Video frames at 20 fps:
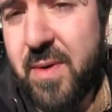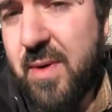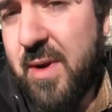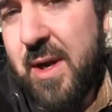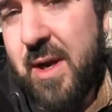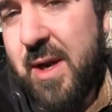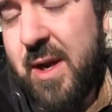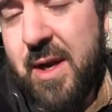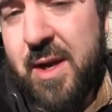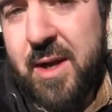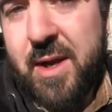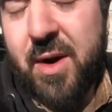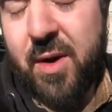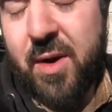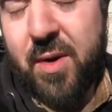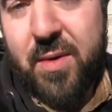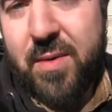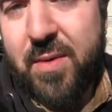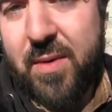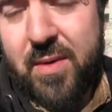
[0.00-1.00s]

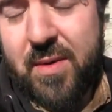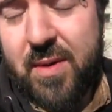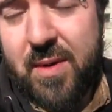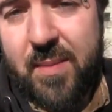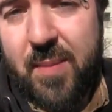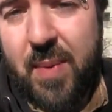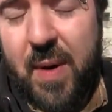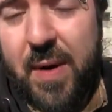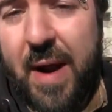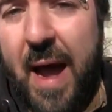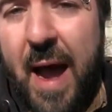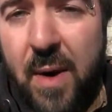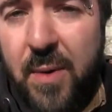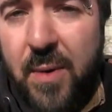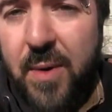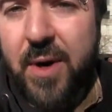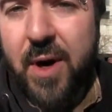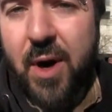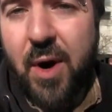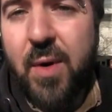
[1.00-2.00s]
about an
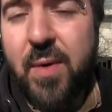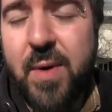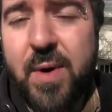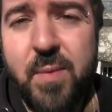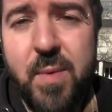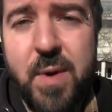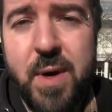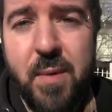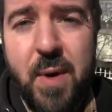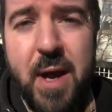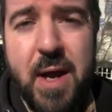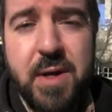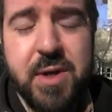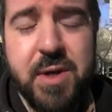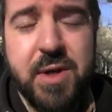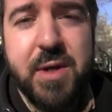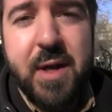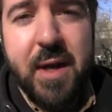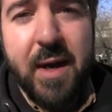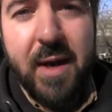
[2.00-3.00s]
hour ago, and we
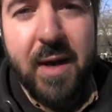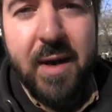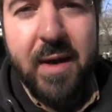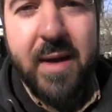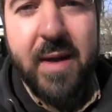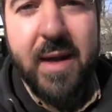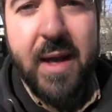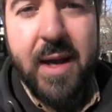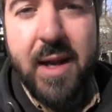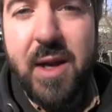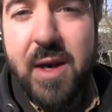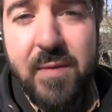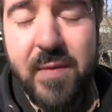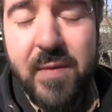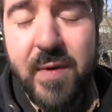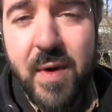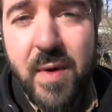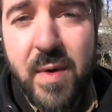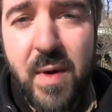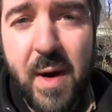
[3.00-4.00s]
arranged an
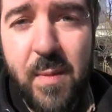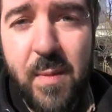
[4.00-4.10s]
interview.